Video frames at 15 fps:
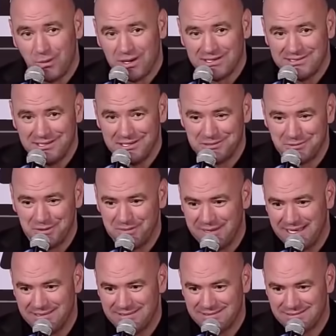want to see this
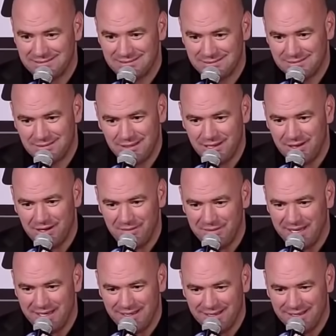rematch? You know what I mean?